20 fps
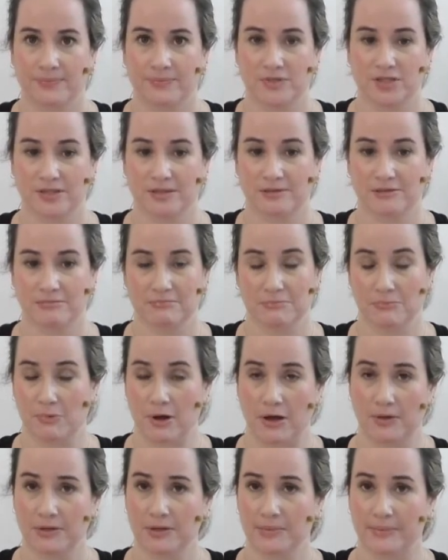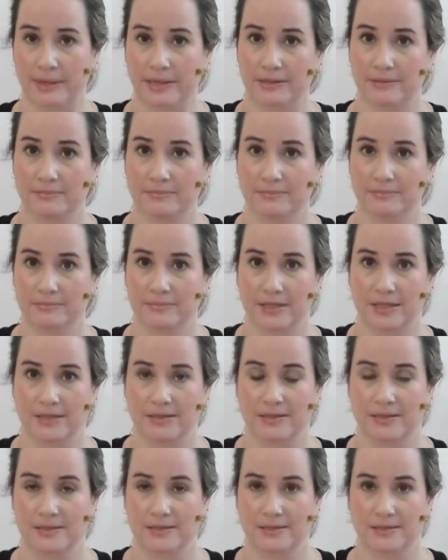Just welcome it
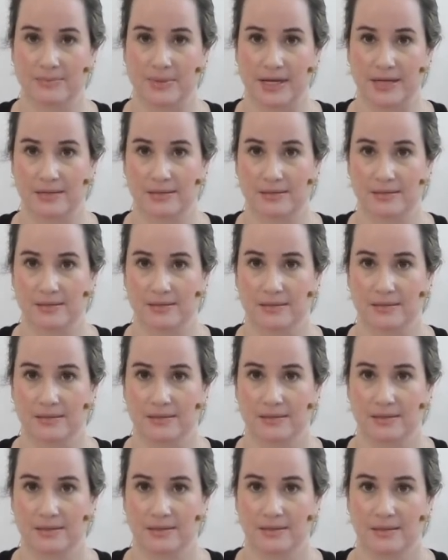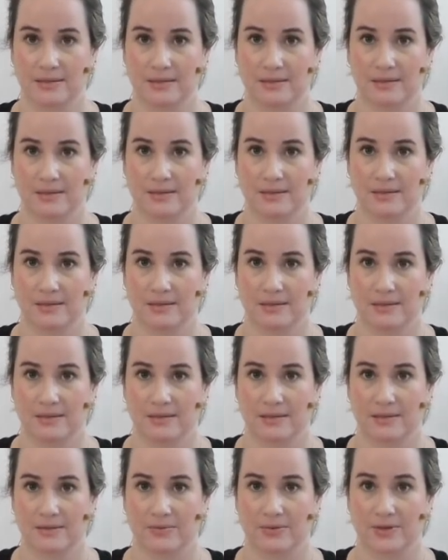into the space
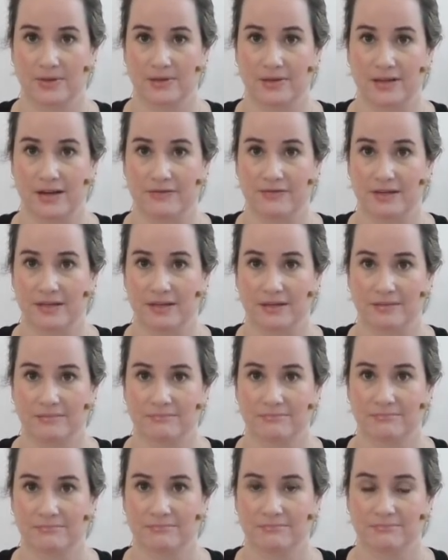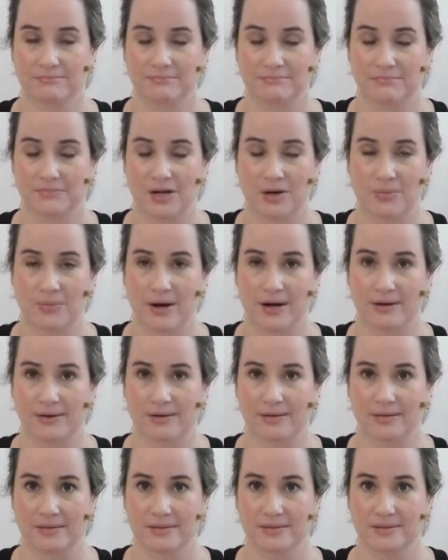with a loving
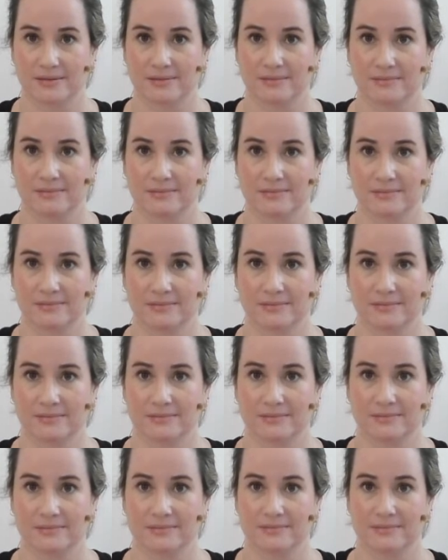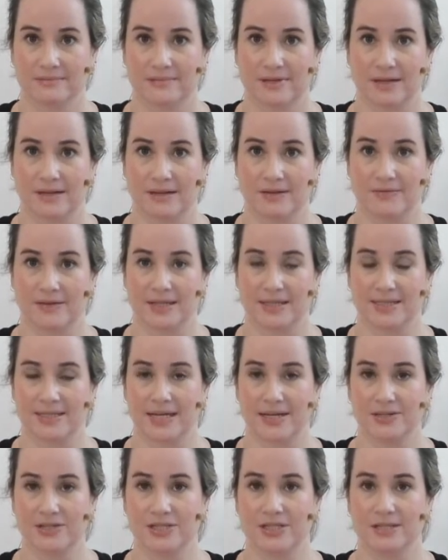awareness, a loving
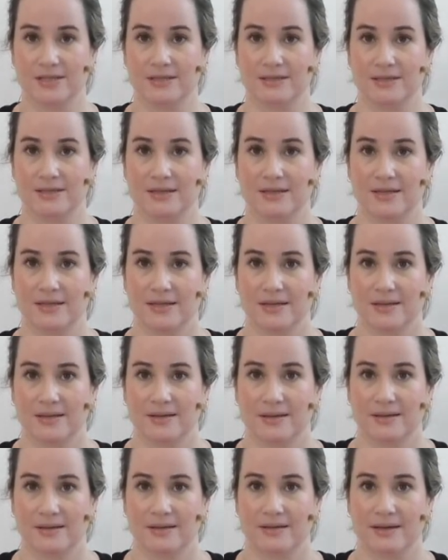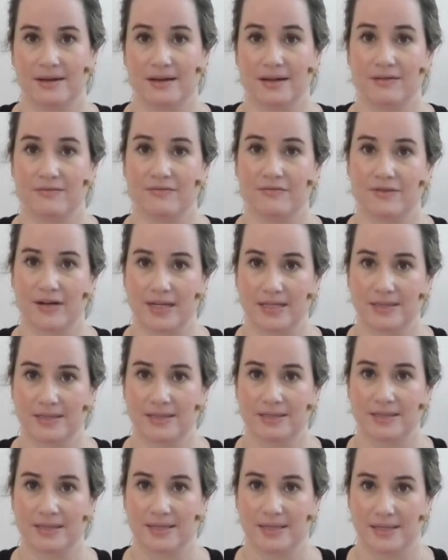attention that
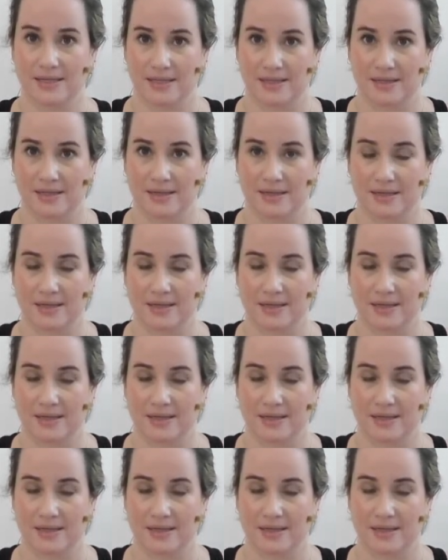invites it in